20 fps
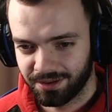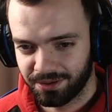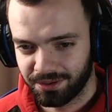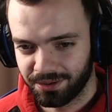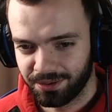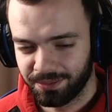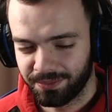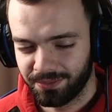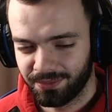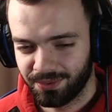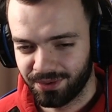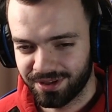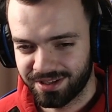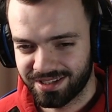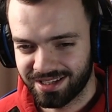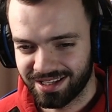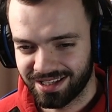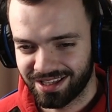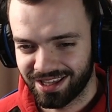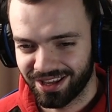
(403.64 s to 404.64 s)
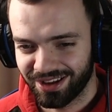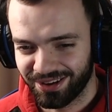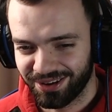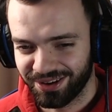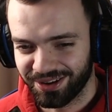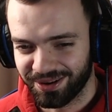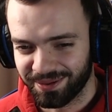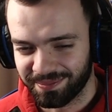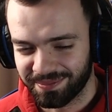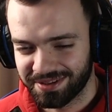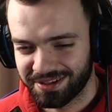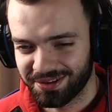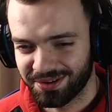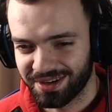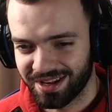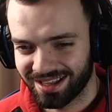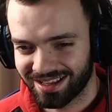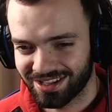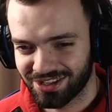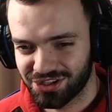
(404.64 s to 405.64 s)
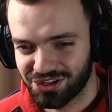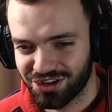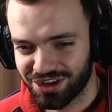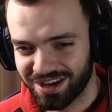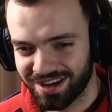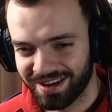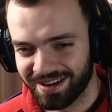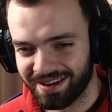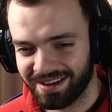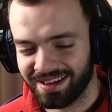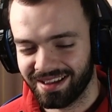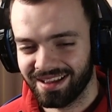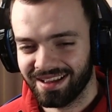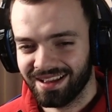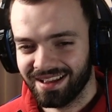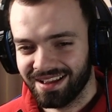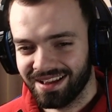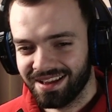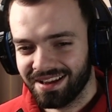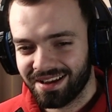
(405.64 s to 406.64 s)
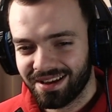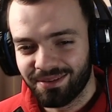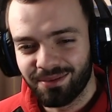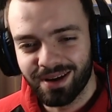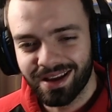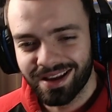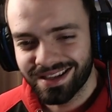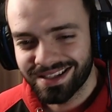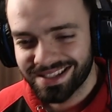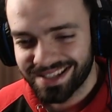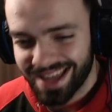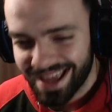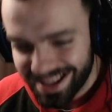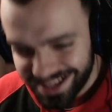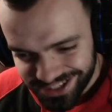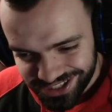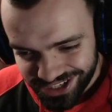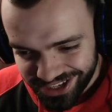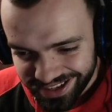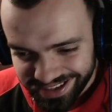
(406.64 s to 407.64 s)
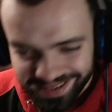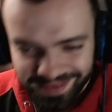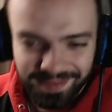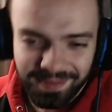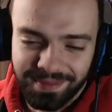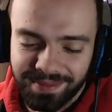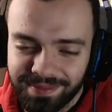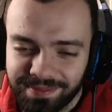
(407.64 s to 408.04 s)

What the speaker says: Oh, what's he doing? Doing like a cheer. Where's Neji?